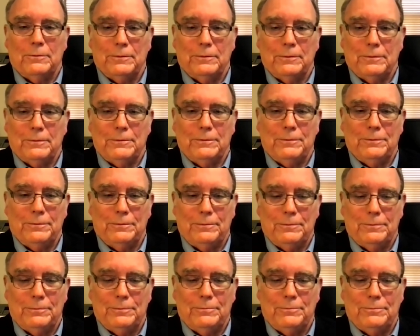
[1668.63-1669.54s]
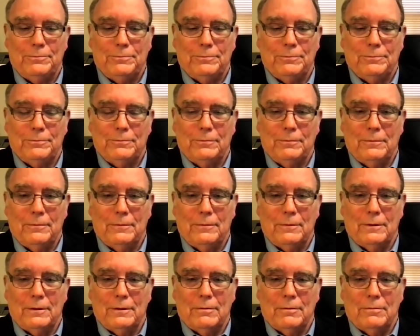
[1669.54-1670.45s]

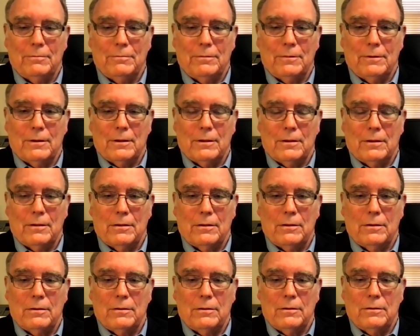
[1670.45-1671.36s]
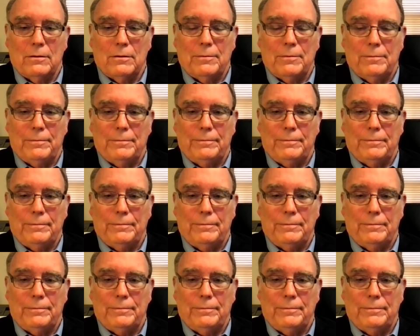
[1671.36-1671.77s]
No words are spoken by the person on screen.